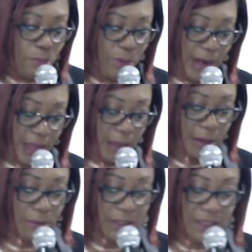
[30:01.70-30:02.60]
prayer,
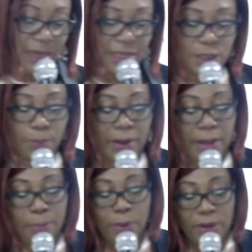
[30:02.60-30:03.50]
this last
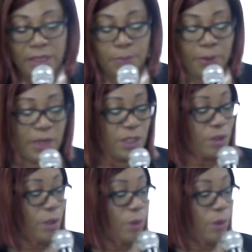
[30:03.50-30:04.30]
prayer point. Praise the